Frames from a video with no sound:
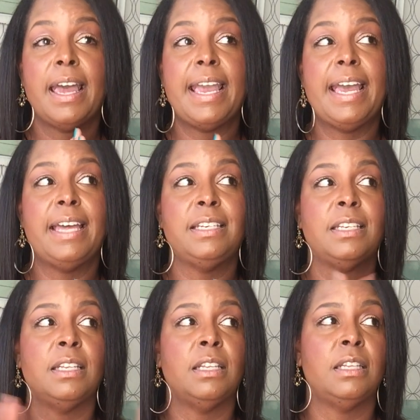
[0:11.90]
And
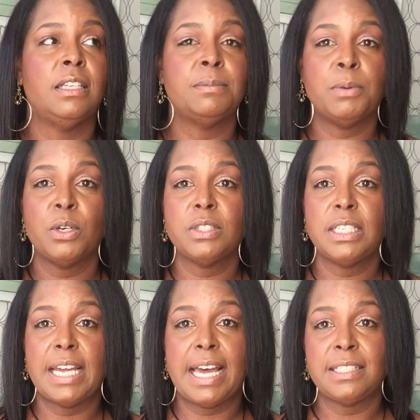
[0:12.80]
this
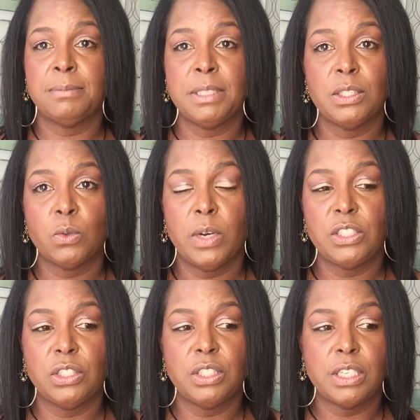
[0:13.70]
person asked me this
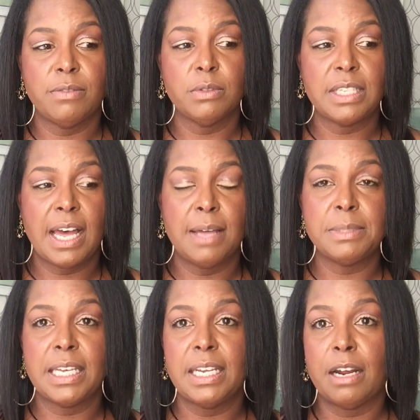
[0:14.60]
question several
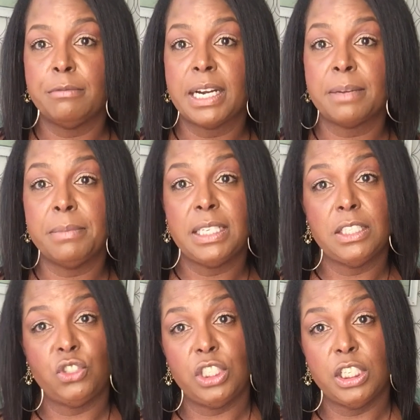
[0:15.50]
times and I
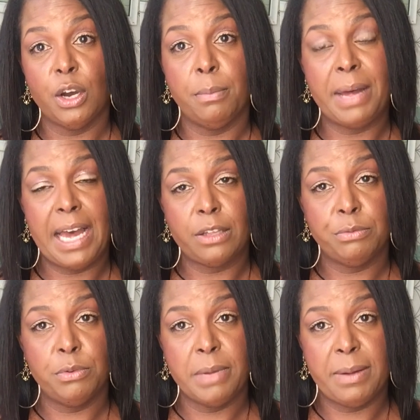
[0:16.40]
recommended she go back
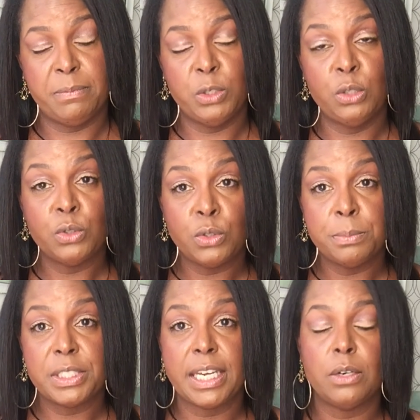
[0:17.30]
through my
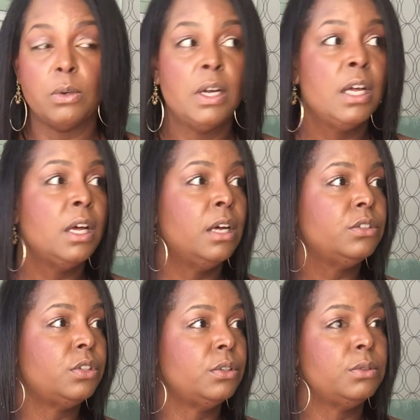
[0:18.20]
YouTube channel
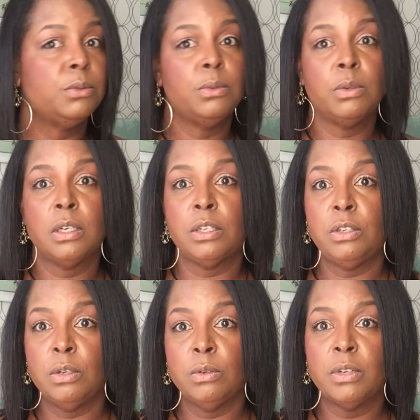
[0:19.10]
to,
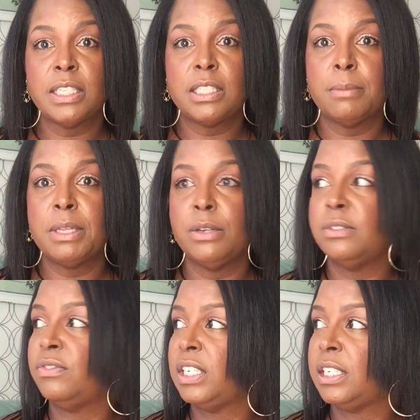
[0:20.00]
you know, look at some of
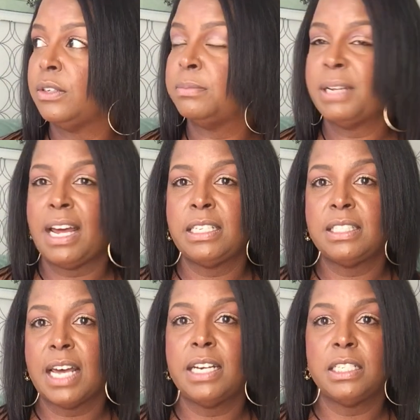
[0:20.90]
those videos, but I
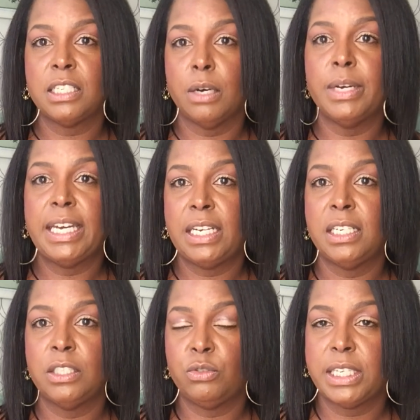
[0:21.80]
decided to go ahead
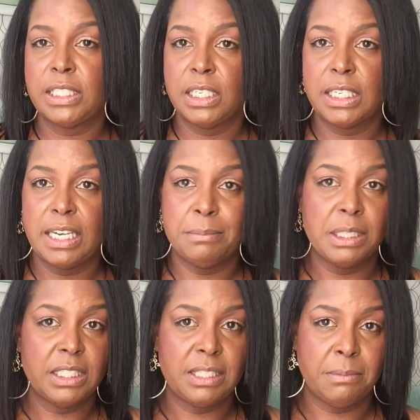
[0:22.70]
and address it again
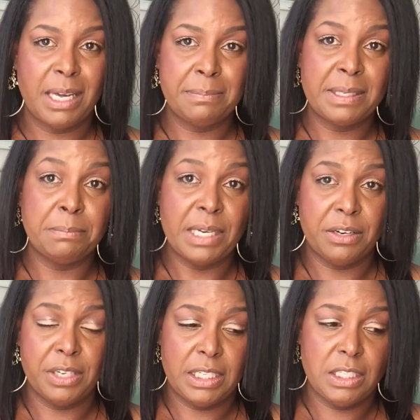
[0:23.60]
because it might be
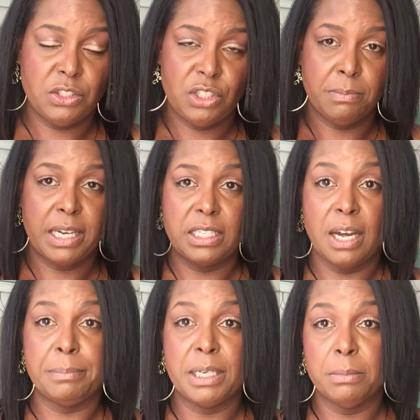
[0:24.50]
buried and she might
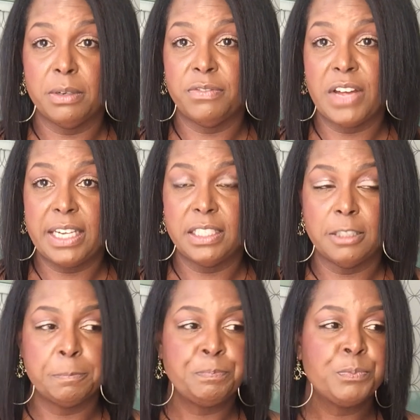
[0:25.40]
not be able to find
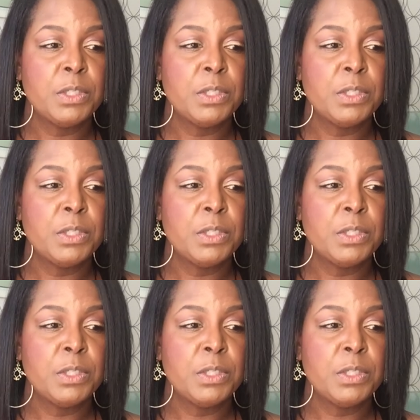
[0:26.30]
it.